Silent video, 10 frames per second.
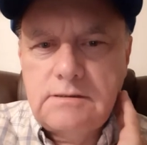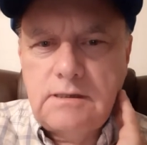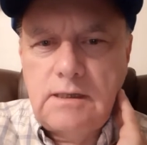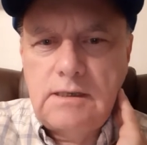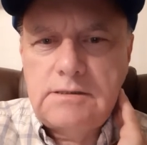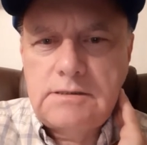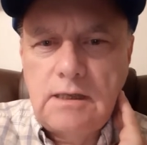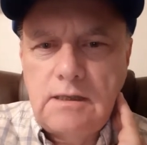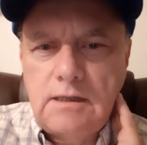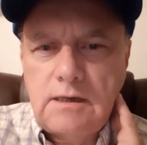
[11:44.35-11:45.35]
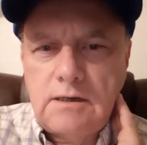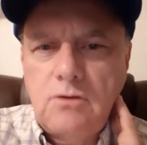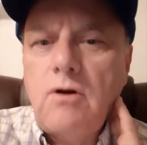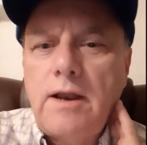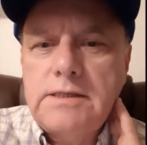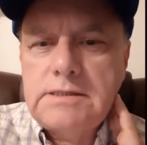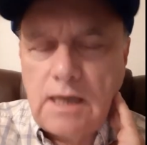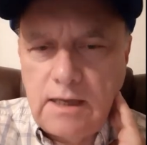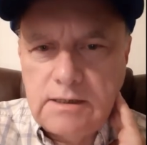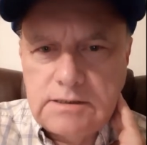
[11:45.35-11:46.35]
I guess, the carotid
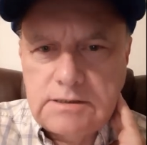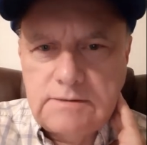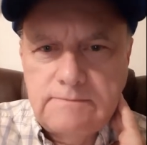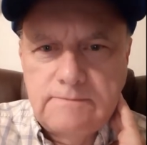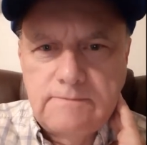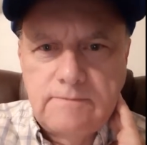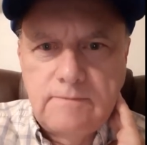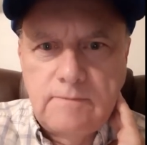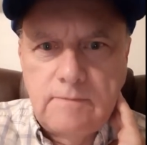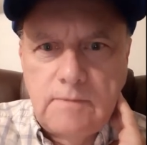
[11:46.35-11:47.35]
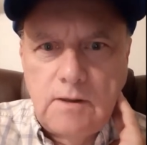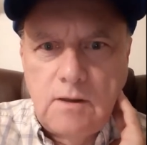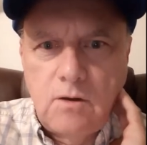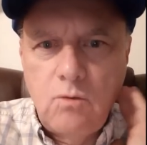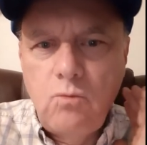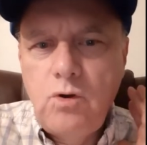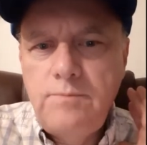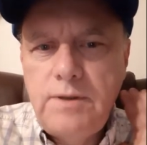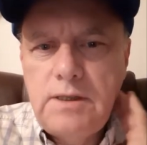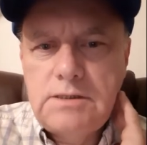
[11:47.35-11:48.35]
sinus
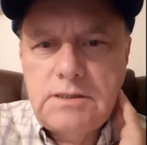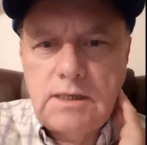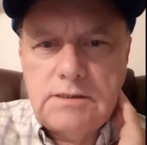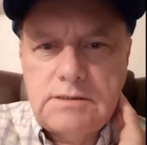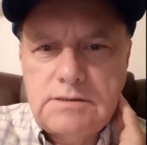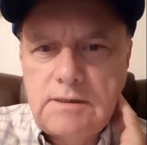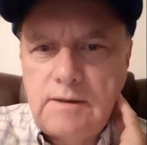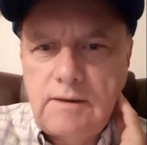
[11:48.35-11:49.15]
would be just